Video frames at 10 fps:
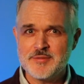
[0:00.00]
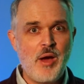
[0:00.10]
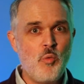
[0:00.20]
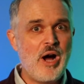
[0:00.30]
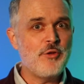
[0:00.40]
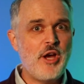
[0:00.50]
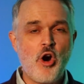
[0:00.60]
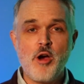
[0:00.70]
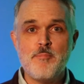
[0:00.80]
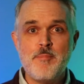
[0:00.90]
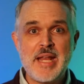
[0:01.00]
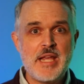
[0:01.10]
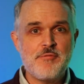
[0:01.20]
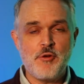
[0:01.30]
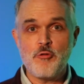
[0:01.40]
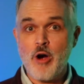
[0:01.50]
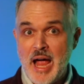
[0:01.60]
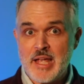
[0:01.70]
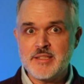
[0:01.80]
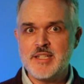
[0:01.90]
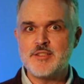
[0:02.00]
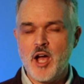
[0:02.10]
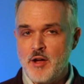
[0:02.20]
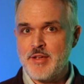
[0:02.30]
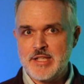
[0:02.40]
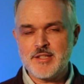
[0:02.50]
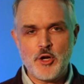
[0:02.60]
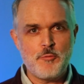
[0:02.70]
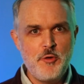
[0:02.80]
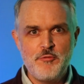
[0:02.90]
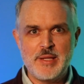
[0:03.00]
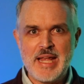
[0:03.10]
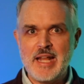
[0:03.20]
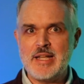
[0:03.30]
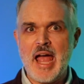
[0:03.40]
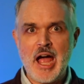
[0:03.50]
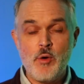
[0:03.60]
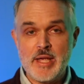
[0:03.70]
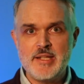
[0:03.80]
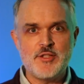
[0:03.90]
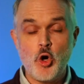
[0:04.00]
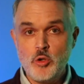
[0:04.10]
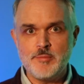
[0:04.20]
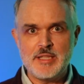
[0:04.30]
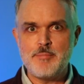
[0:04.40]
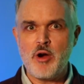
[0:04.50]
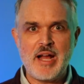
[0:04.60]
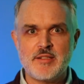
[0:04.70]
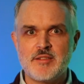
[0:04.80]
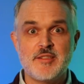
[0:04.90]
And while there are many varieties of insider movement and how it is ultimately practiced,